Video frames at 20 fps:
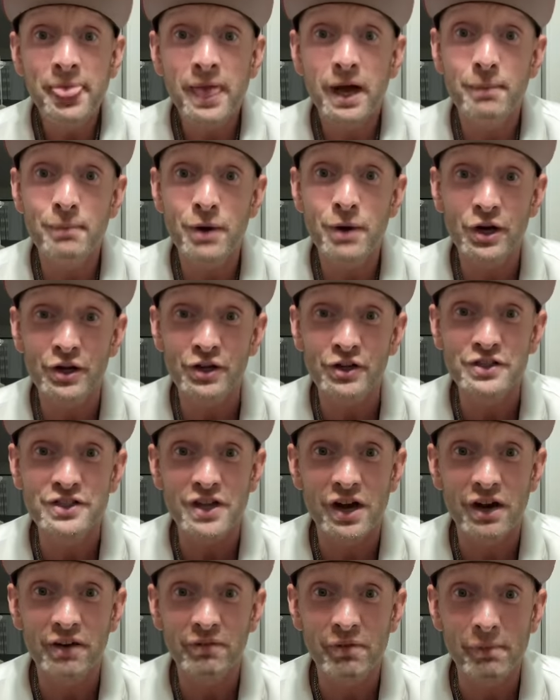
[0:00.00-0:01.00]
among
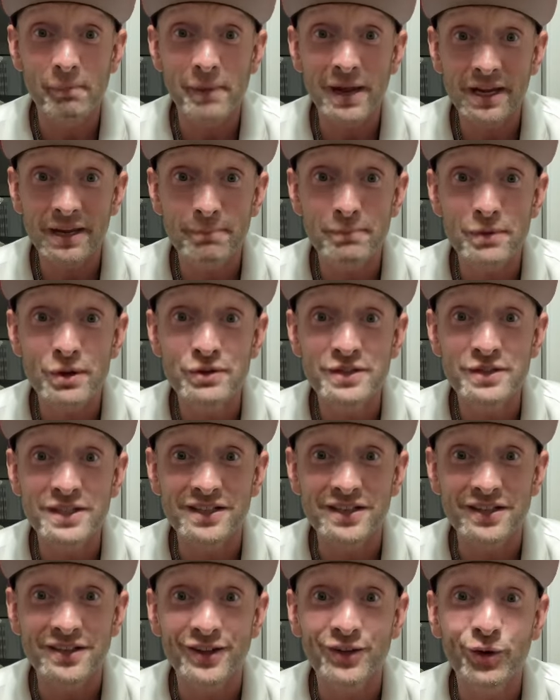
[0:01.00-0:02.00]
yourself and making music
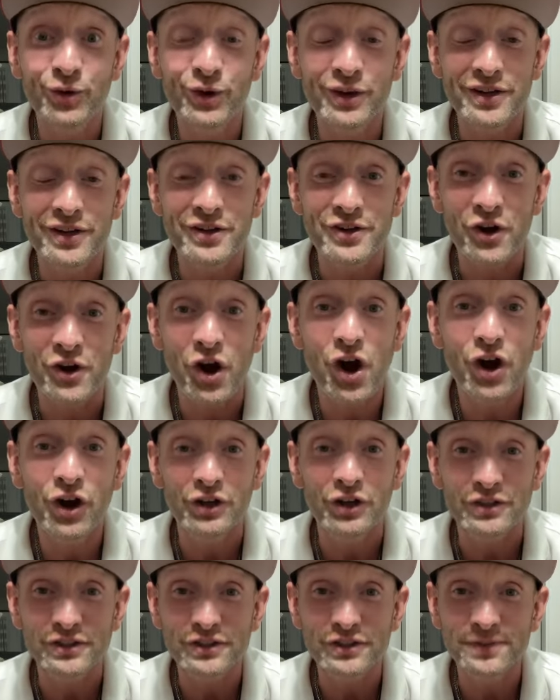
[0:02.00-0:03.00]
to the Lord in your
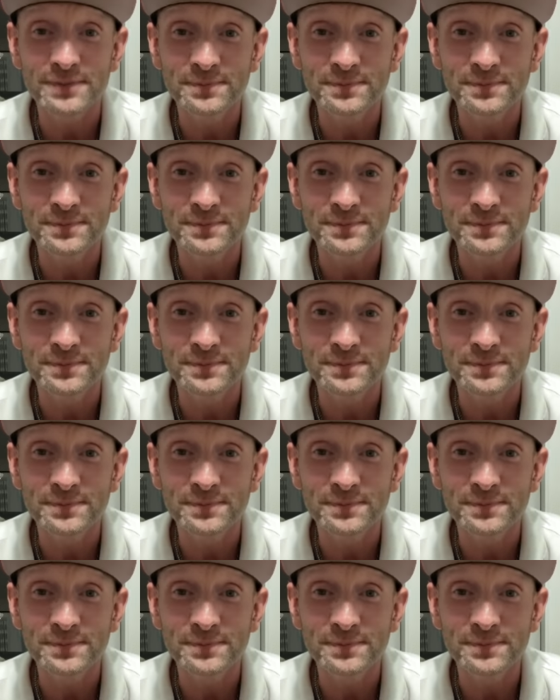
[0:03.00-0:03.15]
hearts.